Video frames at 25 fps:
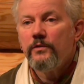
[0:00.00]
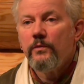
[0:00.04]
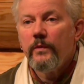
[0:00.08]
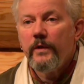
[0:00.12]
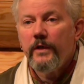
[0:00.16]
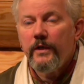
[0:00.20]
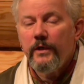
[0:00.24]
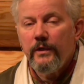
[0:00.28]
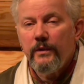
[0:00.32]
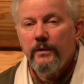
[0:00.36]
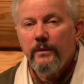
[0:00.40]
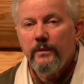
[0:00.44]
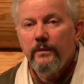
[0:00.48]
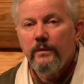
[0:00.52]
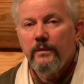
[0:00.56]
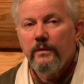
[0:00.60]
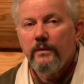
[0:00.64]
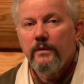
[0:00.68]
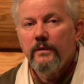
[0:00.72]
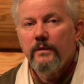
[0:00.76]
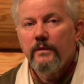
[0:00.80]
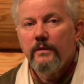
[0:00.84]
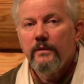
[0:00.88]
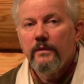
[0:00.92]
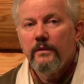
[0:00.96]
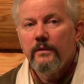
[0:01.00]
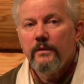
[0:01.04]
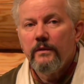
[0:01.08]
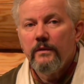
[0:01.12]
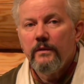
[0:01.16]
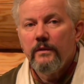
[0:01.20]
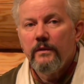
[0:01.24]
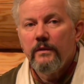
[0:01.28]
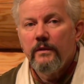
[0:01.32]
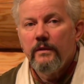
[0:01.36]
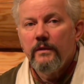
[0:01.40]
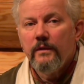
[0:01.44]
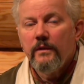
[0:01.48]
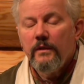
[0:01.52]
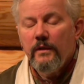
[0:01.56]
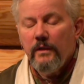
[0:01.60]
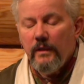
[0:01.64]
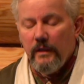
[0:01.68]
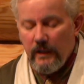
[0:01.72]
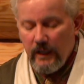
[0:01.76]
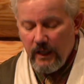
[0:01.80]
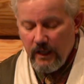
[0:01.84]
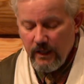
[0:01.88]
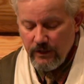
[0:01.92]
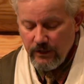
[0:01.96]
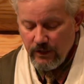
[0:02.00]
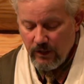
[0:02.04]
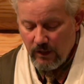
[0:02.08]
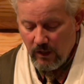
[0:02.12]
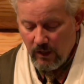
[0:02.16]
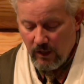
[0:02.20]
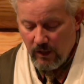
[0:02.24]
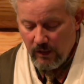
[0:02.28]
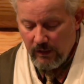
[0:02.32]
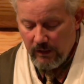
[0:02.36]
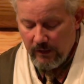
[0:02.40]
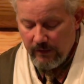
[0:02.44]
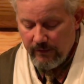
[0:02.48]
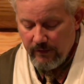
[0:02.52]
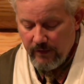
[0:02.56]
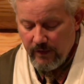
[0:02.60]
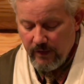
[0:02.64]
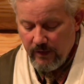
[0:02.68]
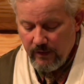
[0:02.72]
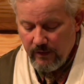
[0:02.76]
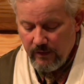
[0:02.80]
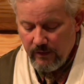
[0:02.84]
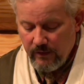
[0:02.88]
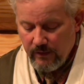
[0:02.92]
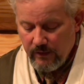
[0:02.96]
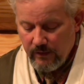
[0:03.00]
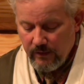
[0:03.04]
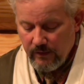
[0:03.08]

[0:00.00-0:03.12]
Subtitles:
that we do. That is a godly thing.